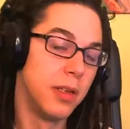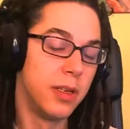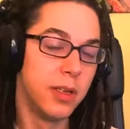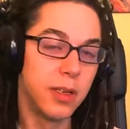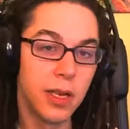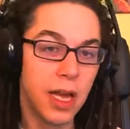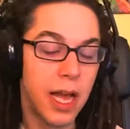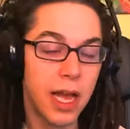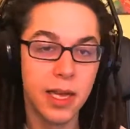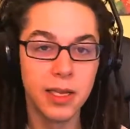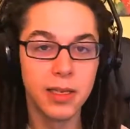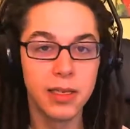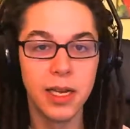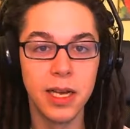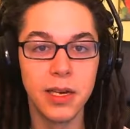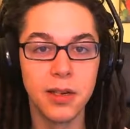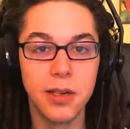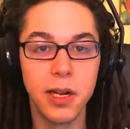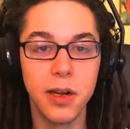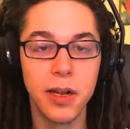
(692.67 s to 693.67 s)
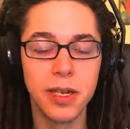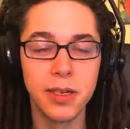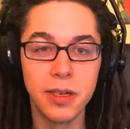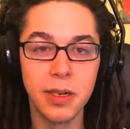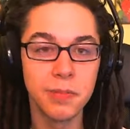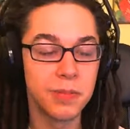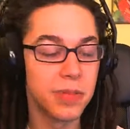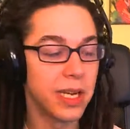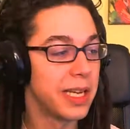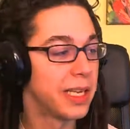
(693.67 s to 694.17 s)
I don't know.
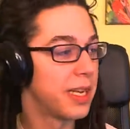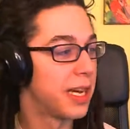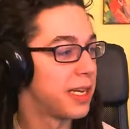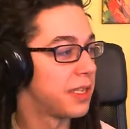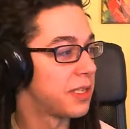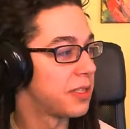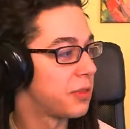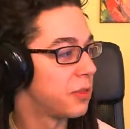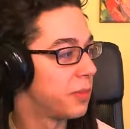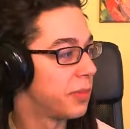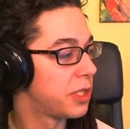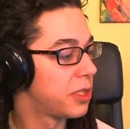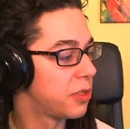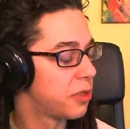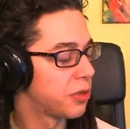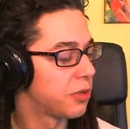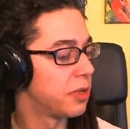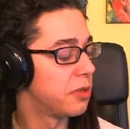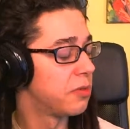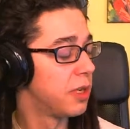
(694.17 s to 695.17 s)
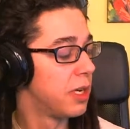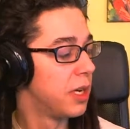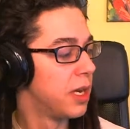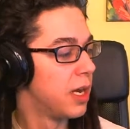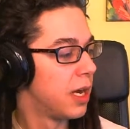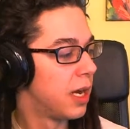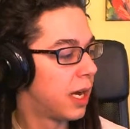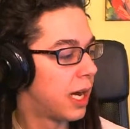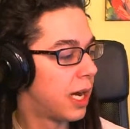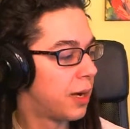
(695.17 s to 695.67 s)
I assume it's true.
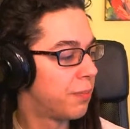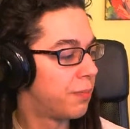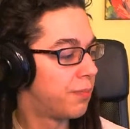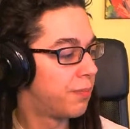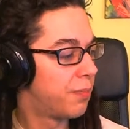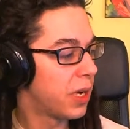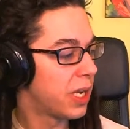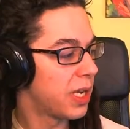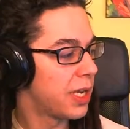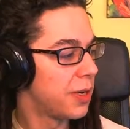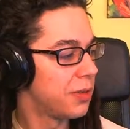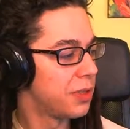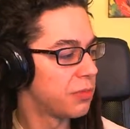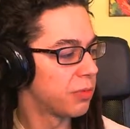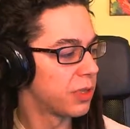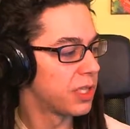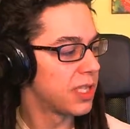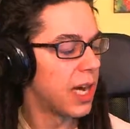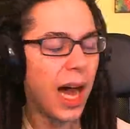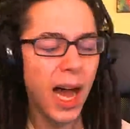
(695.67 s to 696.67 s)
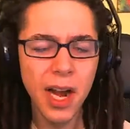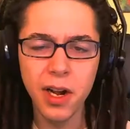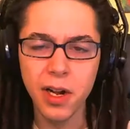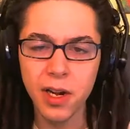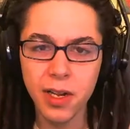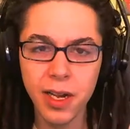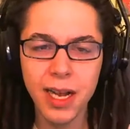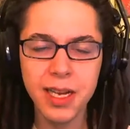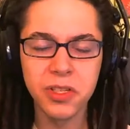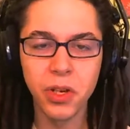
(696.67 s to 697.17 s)
But he was
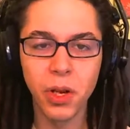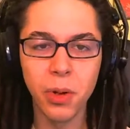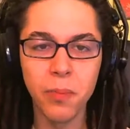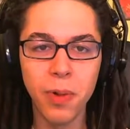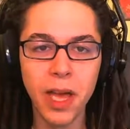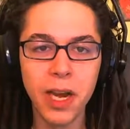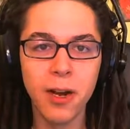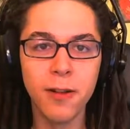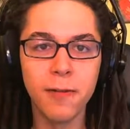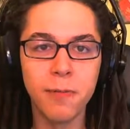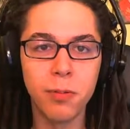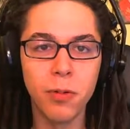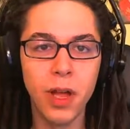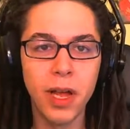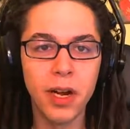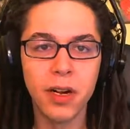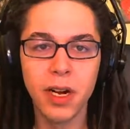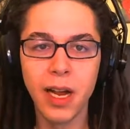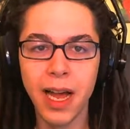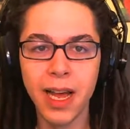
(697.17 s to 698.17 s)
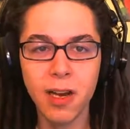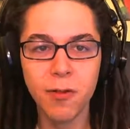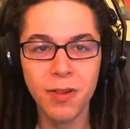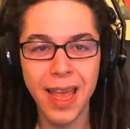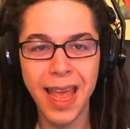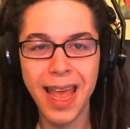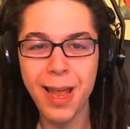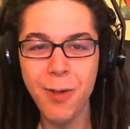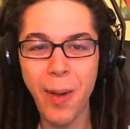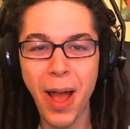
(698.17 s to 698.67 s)
retired as a competitive player, kind of
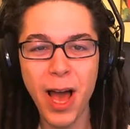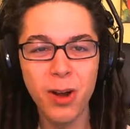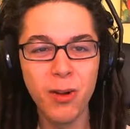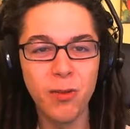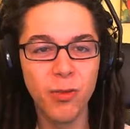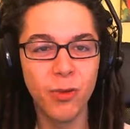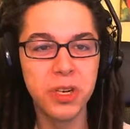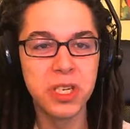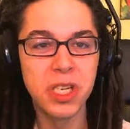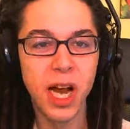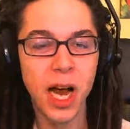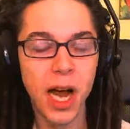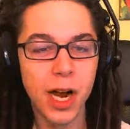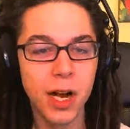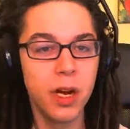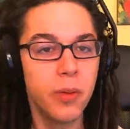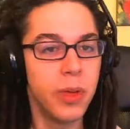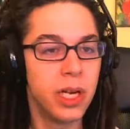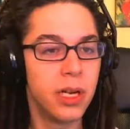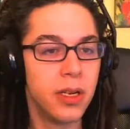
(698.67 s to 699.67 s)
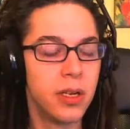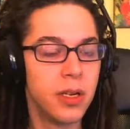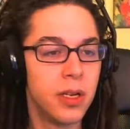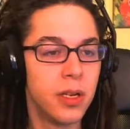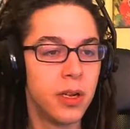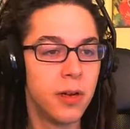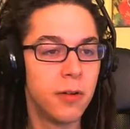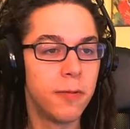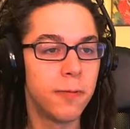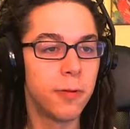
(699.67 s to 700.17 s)
came out of retirement
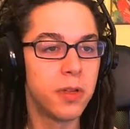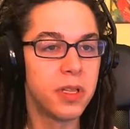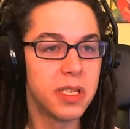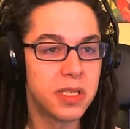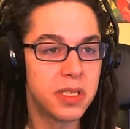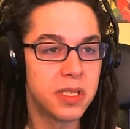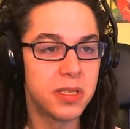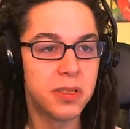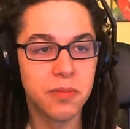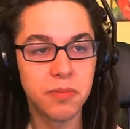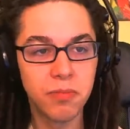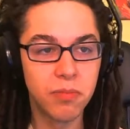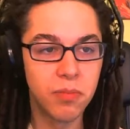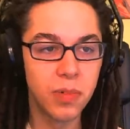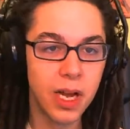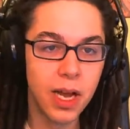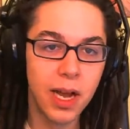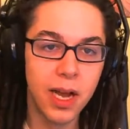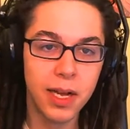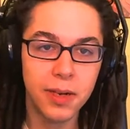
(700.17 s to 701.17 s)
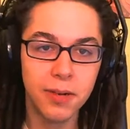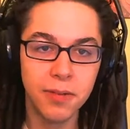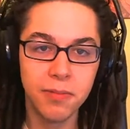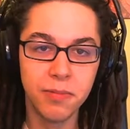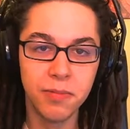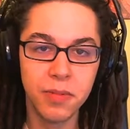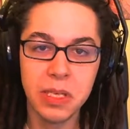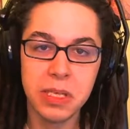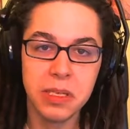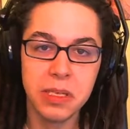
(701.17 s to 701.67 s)
for this
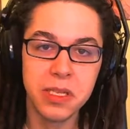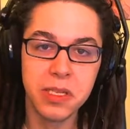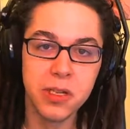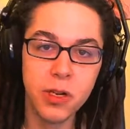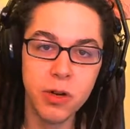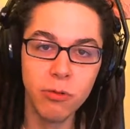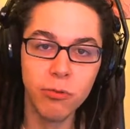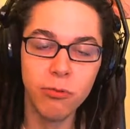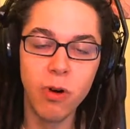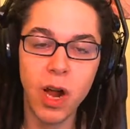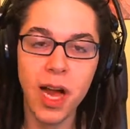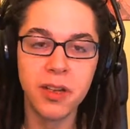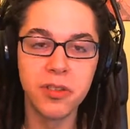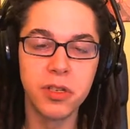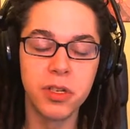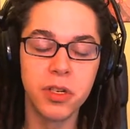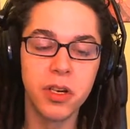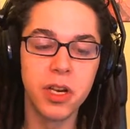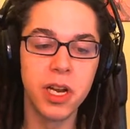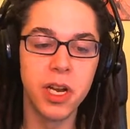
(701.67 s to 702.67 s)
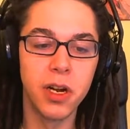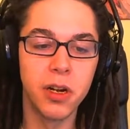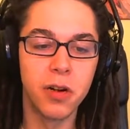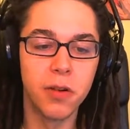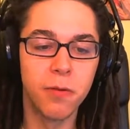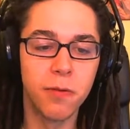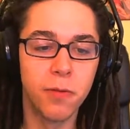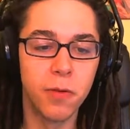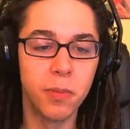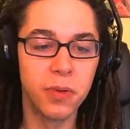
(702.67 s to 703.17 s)
this new roster
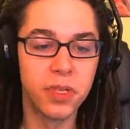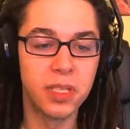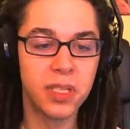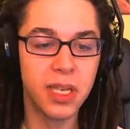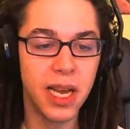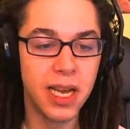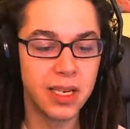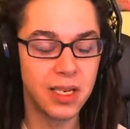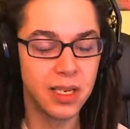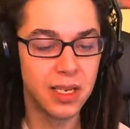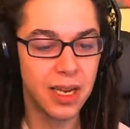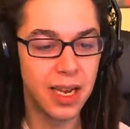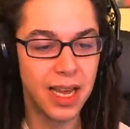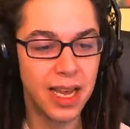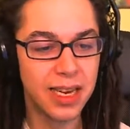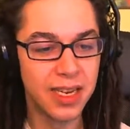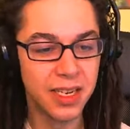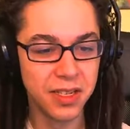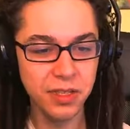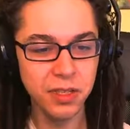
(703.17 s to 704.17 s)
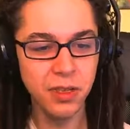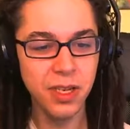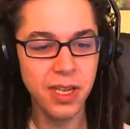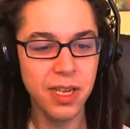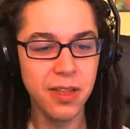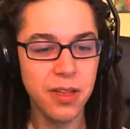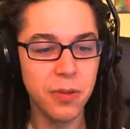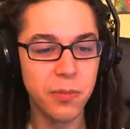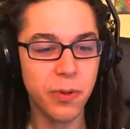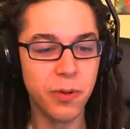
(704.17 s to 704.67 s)
here for Poseidon. And
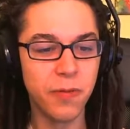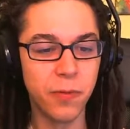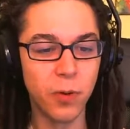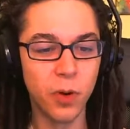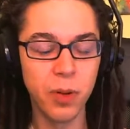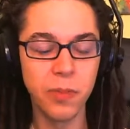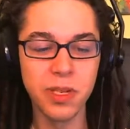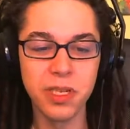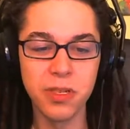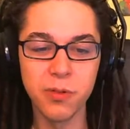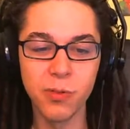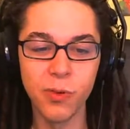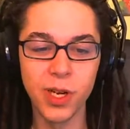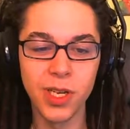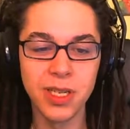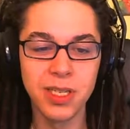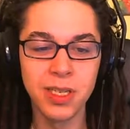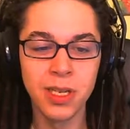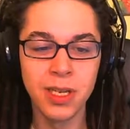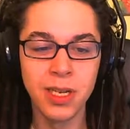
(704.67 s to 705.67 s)
yesterday their performance was,